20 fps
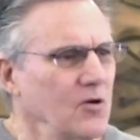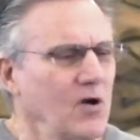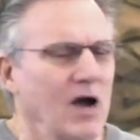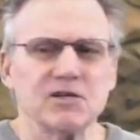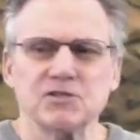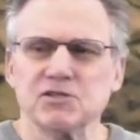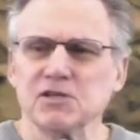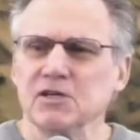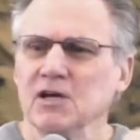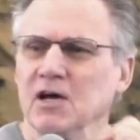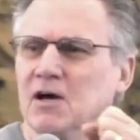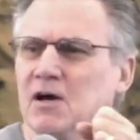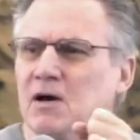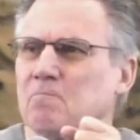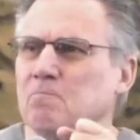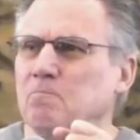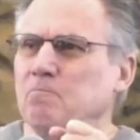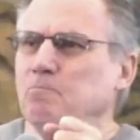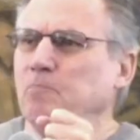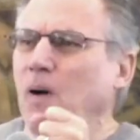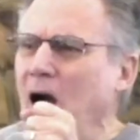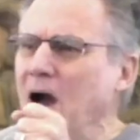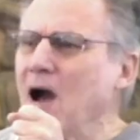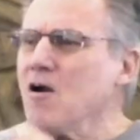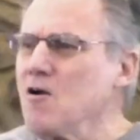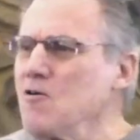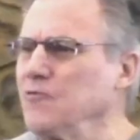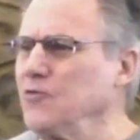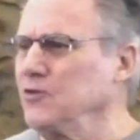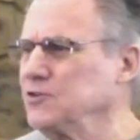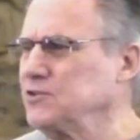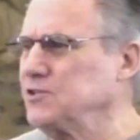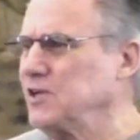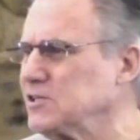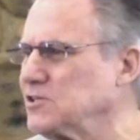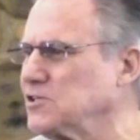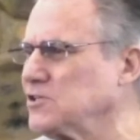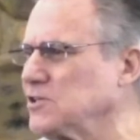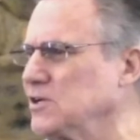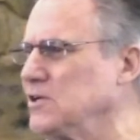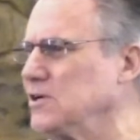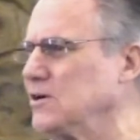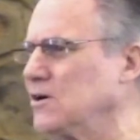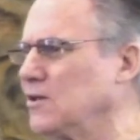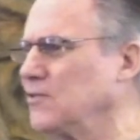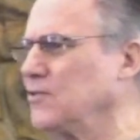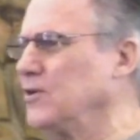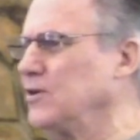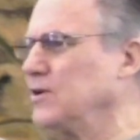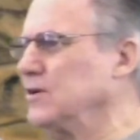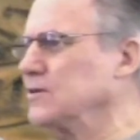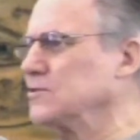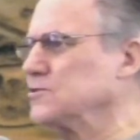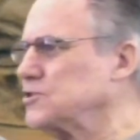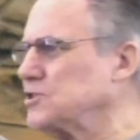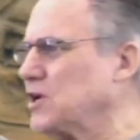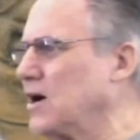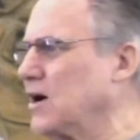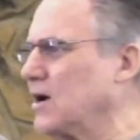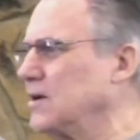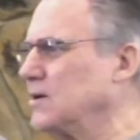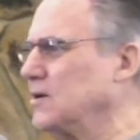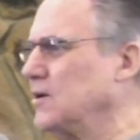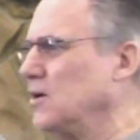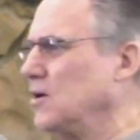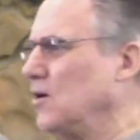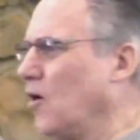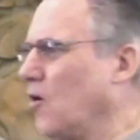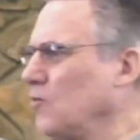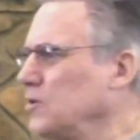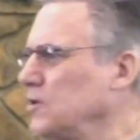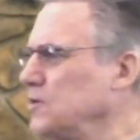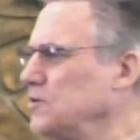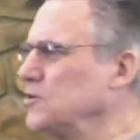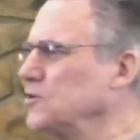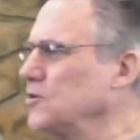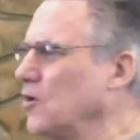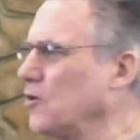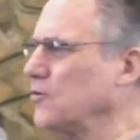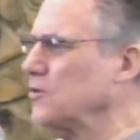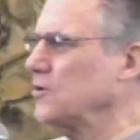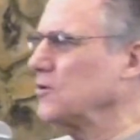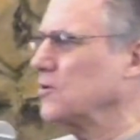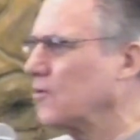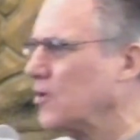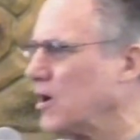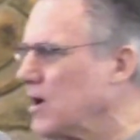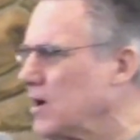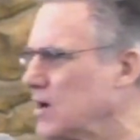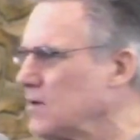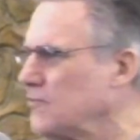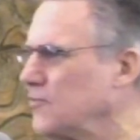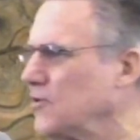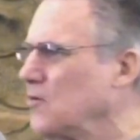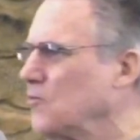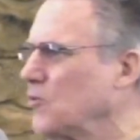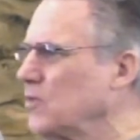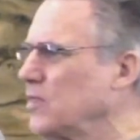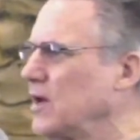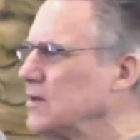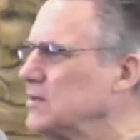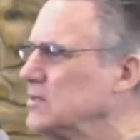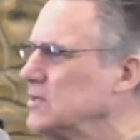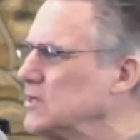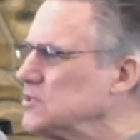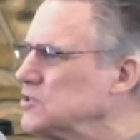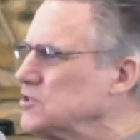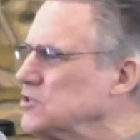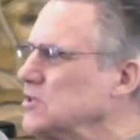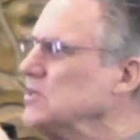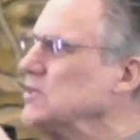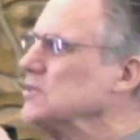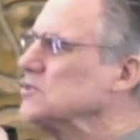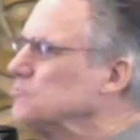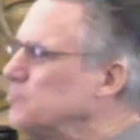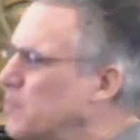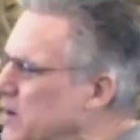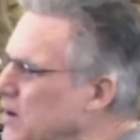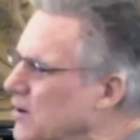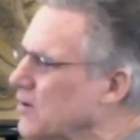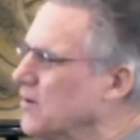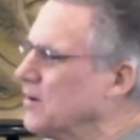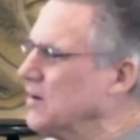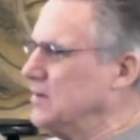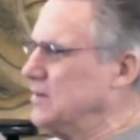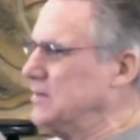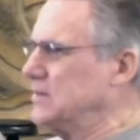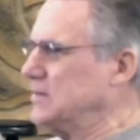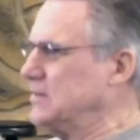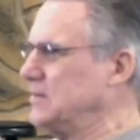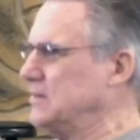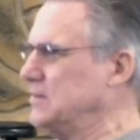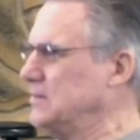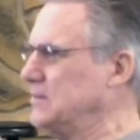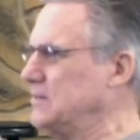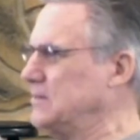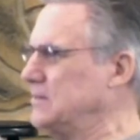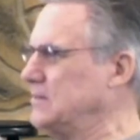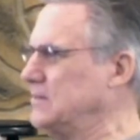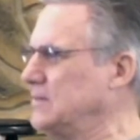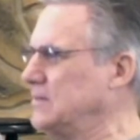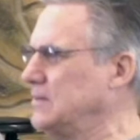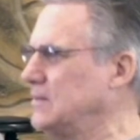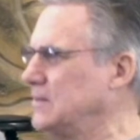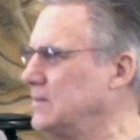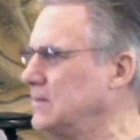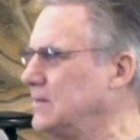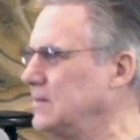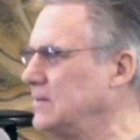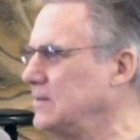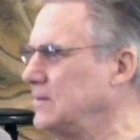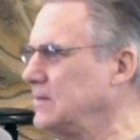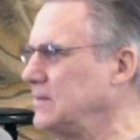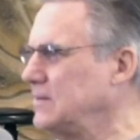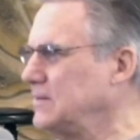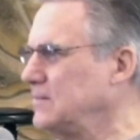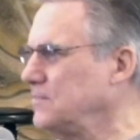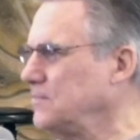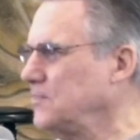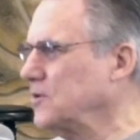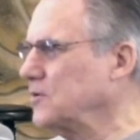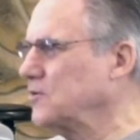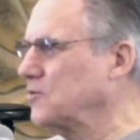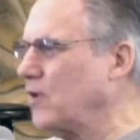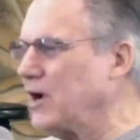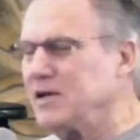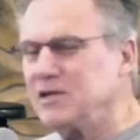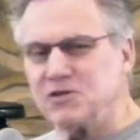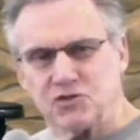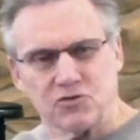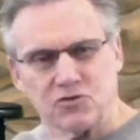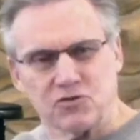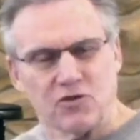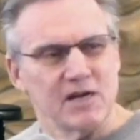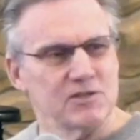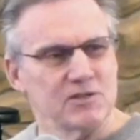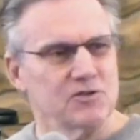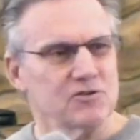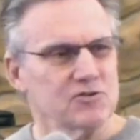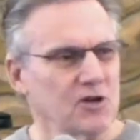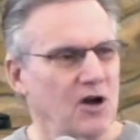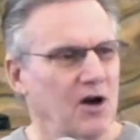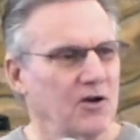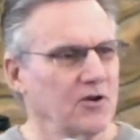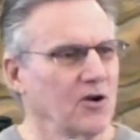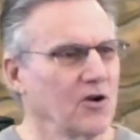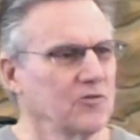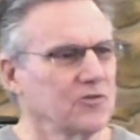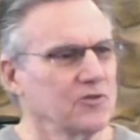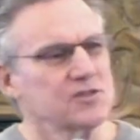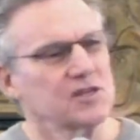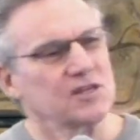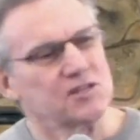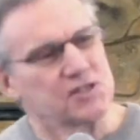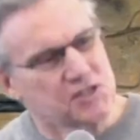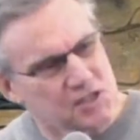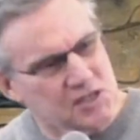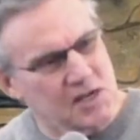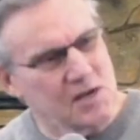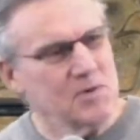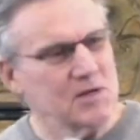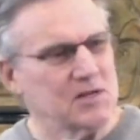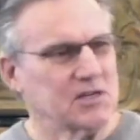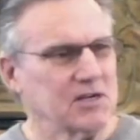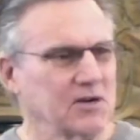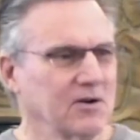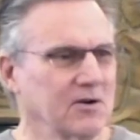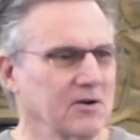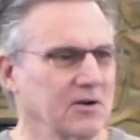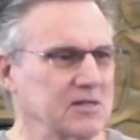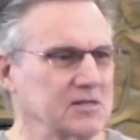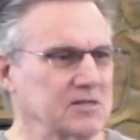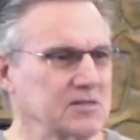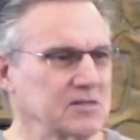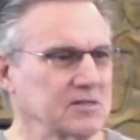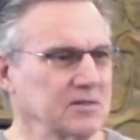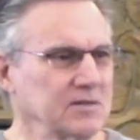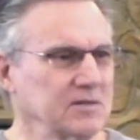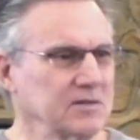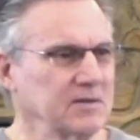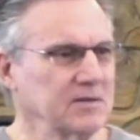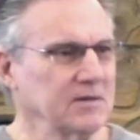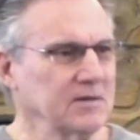who has a powerful destiny on the inside, only to go to the grave where that destiny is buried. The greatest treasures on earth is in cemeteries,